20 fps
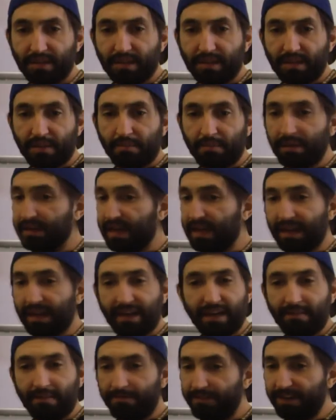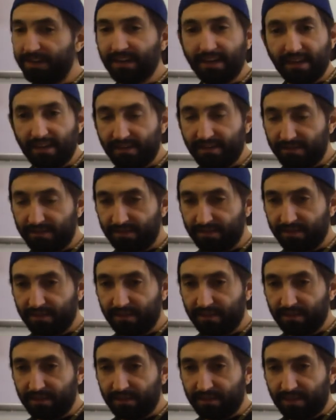But not in infinity.
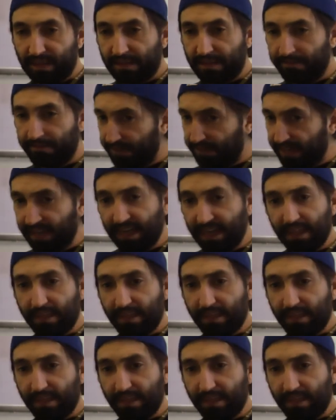In infinity,